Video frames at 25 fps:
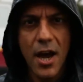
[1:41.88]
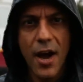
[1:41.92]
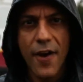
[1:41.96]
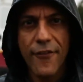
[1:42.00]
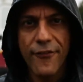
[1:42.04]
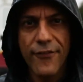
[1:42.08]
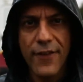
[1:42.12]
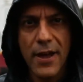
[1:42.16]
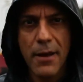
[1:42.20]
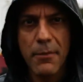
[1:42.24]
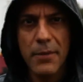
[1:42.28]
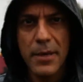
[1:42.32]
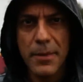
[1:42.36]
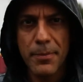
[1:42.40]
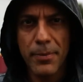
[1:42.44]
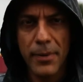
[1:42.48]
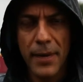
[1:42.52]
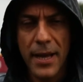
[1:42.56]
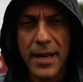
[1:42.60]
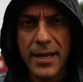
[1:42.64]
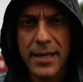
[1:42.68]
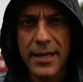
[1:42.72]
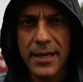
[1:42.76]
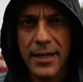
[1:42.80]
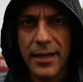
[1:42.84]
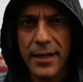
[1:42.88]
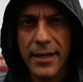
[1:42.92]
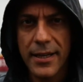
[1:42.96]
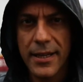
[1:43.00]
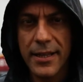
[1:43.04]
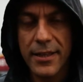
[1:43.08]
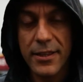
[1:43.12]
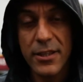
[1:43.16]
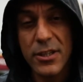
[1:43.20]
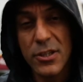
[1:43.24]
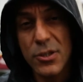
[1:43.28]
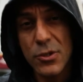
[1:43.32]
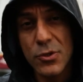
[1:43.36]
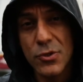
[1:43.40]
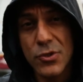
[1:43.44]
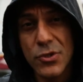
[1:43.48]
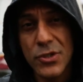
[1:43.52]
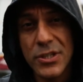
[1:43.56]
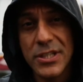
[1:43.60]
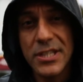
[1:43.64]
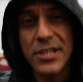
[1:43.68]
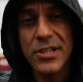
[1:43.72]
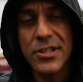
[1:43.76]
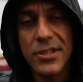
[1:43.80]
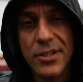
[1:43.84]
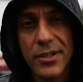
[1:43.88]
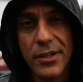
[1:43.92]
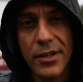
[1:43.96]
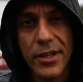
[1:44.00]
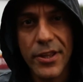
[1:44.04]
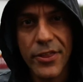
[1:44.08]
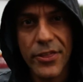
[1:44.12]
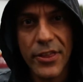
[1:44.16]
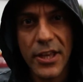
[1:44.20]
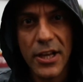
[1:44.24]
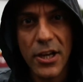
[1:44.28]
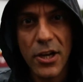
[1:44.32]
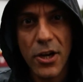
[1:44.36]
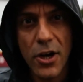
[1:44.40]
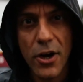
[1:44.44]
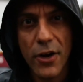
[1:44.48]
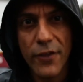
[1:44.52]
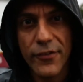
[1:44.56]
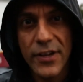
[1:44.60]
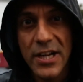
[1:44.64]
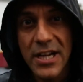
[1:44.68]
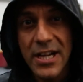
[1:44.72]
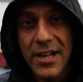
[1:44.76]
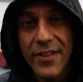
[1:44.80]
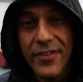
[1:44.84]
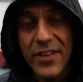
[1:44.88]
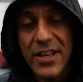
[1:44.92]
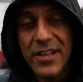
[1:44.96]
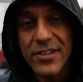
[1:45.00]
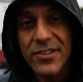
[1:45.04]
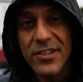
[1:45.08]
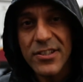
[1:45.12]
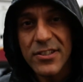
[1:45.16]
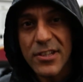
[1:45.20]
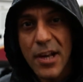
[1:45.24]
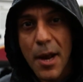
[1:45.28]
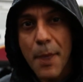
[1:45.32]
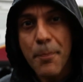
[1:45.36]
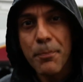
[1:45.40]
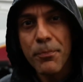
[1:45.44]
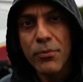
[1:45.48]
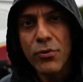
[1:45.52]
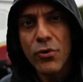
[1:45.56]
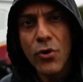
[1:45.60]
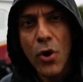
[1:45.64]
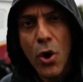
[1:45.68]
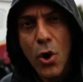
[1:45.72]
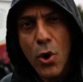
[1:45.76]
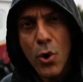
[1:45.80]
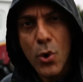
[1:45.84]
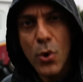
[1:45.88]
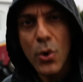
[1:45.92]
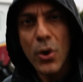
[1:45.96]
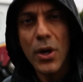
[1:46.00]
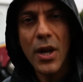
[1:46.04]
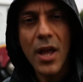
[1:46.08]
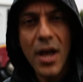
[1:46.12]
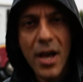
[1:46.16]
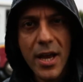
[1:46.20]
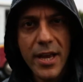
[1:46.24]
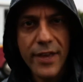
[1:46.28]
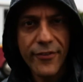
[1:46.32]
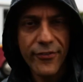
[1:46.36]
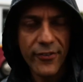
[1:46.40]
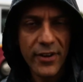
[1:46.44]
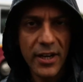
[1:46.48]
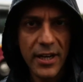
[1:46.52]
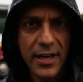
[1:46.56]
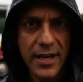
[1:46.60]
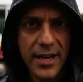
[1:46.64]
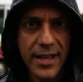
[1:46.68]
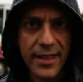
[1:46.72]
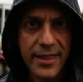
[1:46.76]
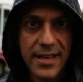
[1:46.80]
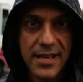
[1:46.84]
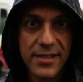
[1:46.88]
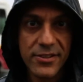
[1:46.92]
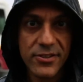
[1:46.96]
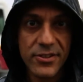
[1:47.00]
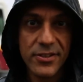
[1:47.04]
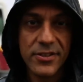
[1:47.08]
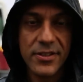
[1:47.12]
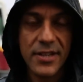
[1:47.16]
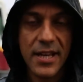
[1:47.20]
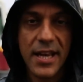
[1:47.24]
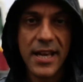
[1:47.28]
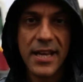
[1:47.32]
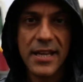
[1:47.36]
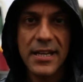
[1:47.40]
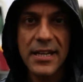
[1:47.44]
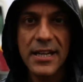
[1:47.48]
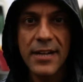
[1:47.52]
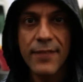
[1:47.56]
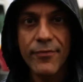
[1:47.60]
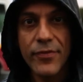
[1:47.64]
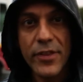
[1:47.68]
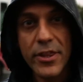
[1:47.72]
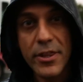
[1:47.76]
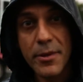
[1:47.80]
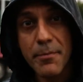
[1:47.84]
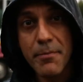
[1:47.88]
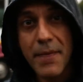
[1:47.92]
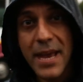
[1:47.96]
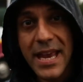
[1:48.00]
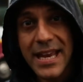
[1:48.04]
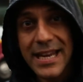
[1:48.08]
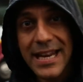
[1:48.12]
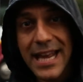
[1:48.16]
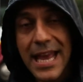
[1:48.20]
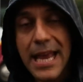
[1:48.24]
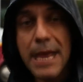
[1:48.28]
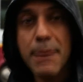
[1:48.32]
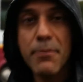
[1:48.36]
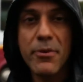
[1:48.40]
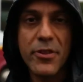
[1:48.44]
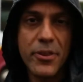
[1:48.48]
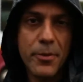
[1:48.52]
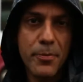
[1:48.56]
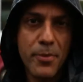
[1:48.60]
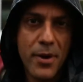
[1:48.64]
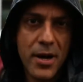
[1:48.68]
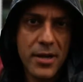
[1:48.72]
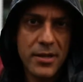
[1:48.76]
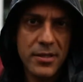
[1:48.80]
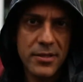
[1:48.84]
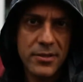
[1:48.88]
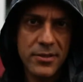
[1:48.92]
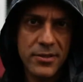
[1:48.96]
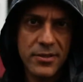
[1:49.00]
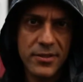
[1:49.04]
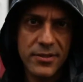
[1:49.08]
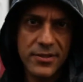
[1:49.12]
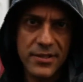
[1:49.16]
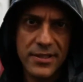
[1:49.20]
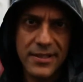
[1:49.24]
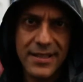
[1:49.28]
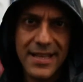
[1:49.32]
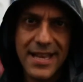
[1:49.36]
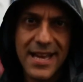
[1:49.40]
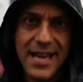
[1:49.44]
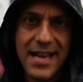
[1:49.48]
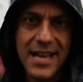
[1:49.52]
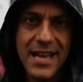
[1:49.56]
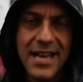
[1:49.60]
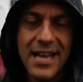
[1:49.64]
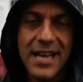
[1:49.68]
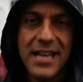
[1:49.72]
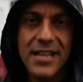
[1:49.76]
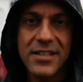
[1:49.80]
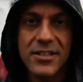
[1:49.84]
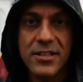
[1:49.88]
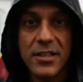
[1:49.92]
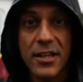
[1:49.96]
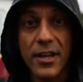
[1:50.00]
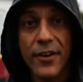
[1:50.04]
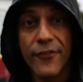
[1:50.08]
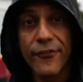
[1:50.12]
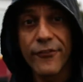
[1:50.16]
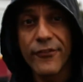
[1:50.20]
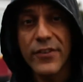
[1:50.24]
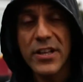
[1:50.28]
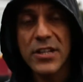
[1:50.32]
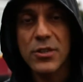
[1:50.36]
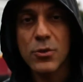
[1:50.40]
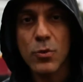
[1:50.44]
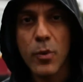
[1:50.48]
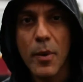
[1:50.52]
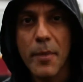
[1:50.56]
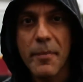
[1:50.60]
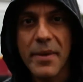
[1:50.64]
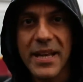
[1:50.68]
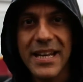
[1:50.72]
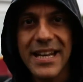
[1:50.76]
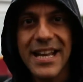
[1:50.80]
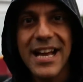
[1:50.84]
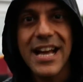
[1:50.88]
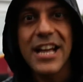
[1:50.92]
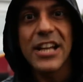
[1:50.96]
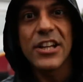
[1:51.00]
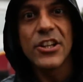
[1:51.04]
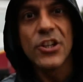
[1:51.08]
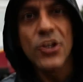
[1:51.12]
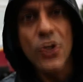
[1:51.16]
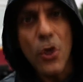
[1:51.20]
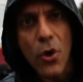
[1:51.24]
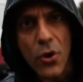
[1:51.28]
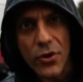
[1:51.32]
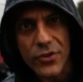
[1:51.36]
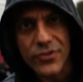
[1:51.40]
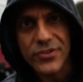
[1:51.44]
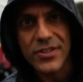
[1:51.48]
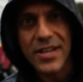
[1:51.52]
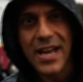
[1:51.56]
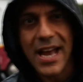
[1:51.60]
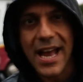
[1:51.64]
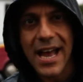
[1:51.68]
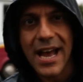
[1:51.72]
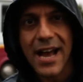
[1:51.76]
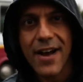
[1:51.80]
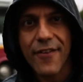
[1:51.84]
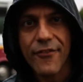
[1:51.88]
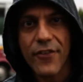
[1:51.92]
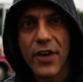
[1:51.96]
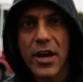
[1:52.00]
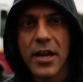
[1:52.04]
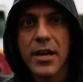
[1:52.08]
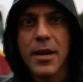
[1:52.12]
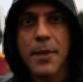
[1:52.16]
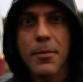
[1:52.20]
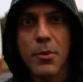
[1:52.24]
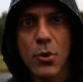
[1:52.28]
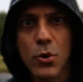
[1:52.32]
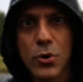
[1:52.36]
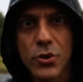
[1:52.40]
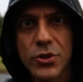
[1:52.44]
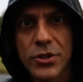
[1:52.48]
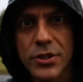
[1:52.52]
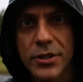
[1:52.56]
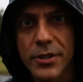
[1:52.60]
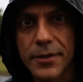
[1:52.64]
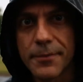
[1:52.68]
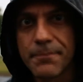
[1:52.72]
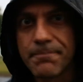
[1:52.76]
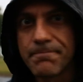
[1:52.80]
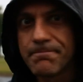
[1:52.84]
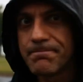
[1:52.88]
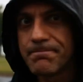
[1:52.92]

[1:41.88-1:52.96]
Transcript: of family planning clinic that you traditionally think of. This is a pro-life clinic. That's to say, the main aim of the practitioners in there is to convince women not to have an abortion.